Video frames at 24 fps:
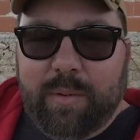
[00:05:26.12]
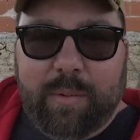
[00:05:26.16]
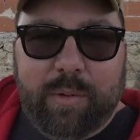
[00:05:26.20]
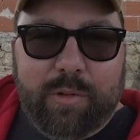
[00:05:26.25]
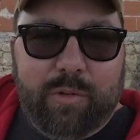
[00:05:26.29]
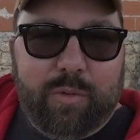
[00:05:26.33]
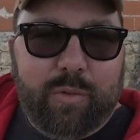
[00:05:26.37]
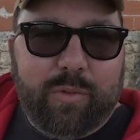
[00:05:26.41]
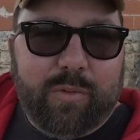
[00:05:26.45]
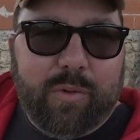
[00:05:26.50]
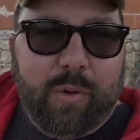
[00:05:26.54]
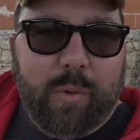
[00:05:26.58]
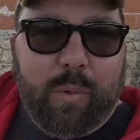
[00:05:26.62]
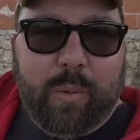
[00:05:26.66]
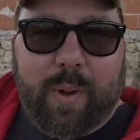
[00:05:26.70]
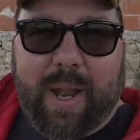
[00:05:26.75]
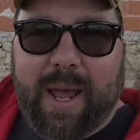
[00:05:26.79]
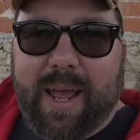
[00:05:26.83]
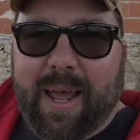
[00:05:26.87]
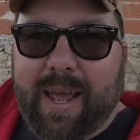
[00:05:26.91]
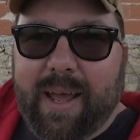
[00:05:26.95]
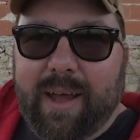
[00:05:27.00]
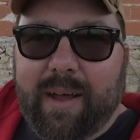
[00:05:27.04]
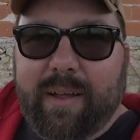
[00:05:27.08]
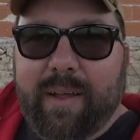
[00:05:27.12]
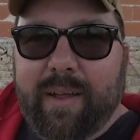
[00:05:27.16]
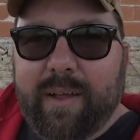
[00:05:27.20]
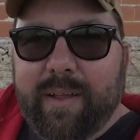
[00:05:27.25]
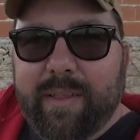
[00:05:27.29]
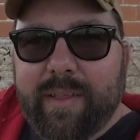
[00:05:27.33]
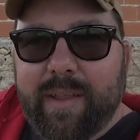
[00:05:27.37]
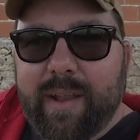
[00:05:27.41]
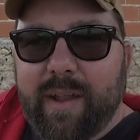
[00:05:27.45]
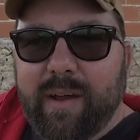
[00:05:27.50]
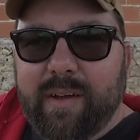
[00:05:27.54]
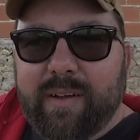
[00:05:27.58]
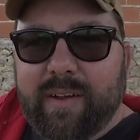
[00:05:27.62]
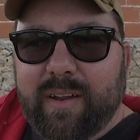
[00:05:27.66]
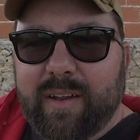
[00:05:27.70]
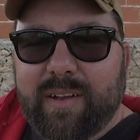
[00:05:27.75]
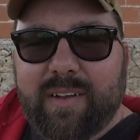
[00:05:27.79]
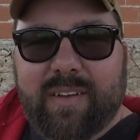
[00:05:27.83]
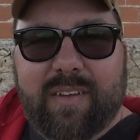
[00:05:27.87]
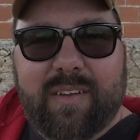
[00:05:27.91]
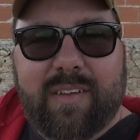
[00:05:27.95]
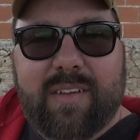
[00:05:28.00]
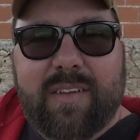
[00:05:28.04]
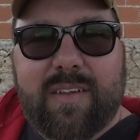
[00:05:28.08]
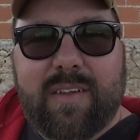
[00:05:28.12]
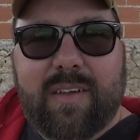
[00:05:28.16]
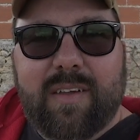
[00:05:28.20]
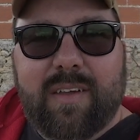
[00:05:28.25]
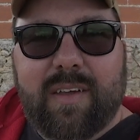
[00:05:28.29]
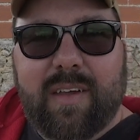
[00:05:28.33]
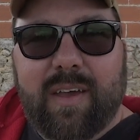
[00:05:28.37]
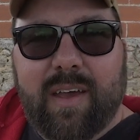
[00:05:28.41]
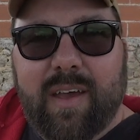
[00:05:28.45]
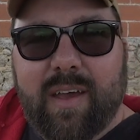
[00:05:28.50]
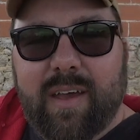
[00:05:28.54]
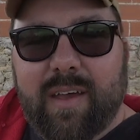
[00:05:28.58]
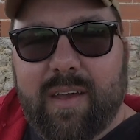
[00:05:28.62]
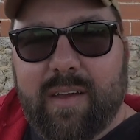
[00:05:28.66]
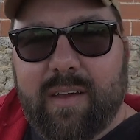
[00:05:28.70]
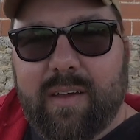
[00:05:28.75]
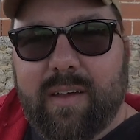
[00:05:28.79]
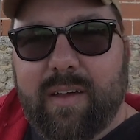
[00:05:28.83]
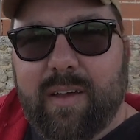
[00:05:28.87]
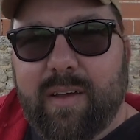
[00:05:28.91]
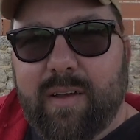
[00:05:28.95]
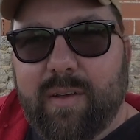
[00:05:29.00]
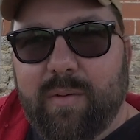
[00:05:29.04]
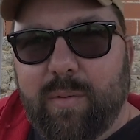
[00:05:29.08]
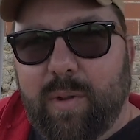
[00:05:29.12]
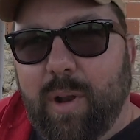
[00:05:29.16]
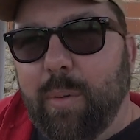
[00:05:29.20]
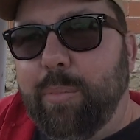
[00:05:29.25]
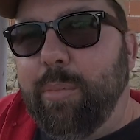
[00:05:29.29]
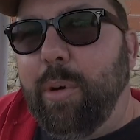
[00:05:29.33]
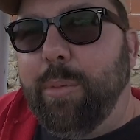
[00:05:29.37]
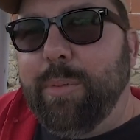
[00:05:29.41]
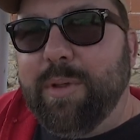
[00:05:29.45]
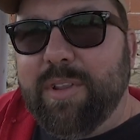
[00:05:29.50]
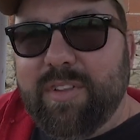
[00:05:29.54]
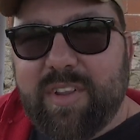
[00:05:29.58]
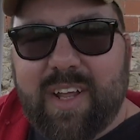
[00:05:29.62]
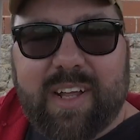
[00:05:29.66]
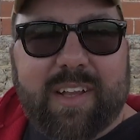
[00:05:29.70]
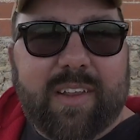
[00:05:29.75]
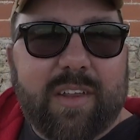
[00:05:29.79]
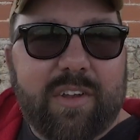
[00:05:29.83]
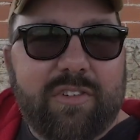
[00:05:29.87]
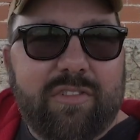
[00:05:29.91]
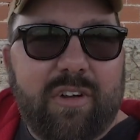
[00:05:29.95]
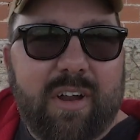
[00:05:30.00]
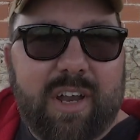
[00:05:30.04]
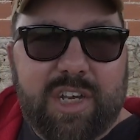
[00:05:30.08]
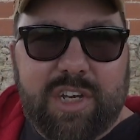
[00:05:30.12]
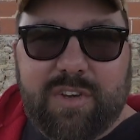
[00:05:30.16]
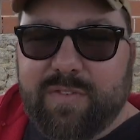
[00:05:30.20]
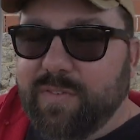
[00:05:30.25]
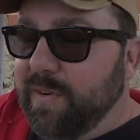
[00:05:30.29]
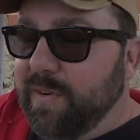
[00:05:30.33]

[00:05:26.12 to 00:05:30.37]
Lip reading: Once we've got all that out, then I can, well, I'll probably dig the trench